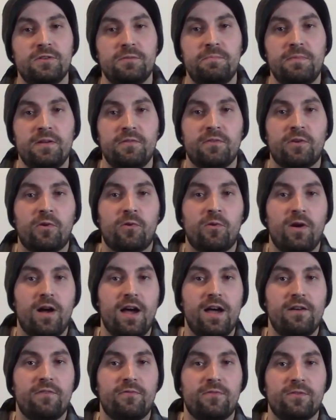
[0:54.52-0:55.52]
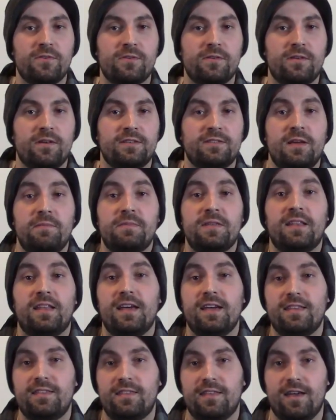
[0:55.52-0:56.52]
a bit of a cry for something
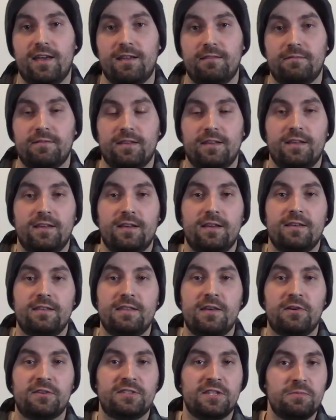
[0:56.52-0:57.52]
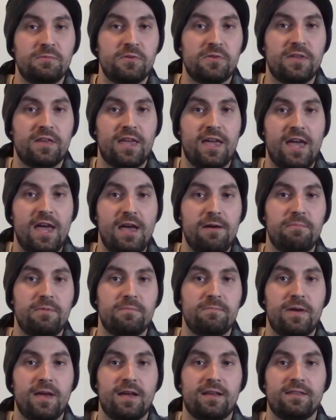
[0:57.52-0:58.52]
like that. Now, a similar thing
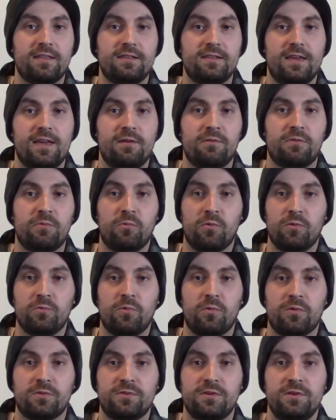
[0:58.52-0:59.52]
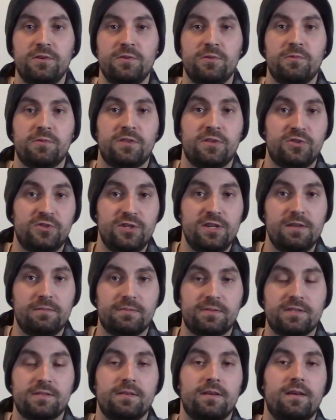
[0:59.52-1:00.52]
happened back in the day with World War II with the
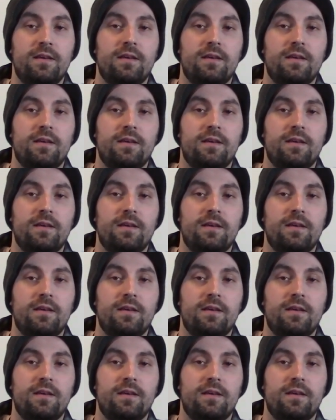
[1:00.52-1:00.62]
Jeeps.